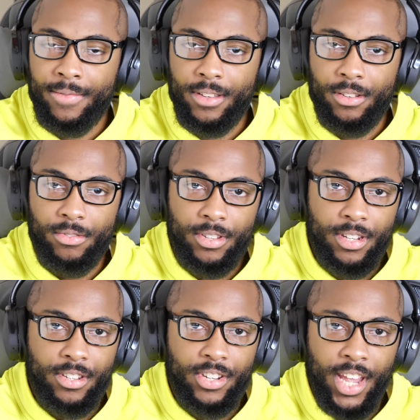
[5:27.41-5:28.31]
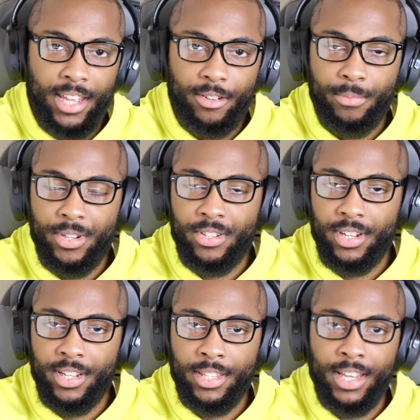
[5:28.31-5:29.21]
If you're new to the channel, be
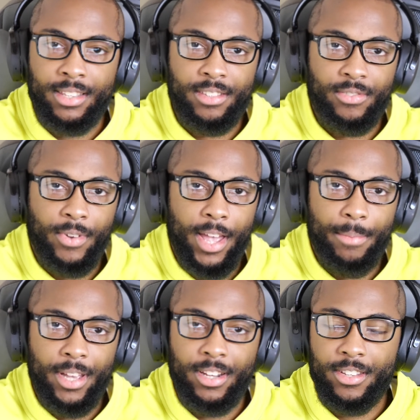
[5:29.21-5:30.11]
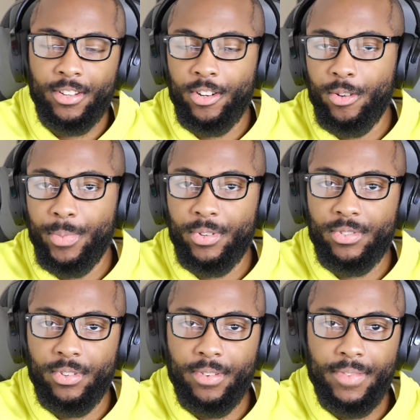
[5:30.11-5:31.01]
sure to hit that subscribe button and turn on
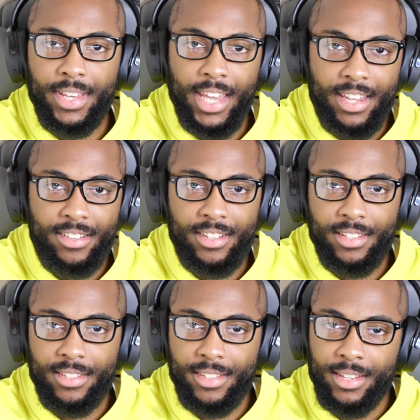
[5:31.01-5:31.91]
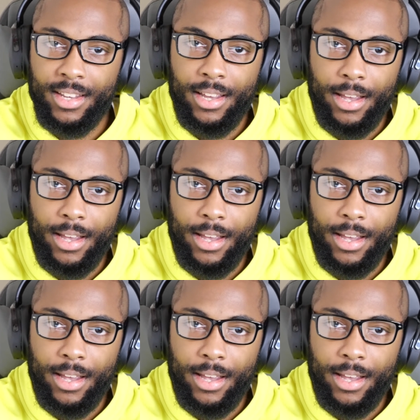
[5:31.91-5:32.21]
post notifications.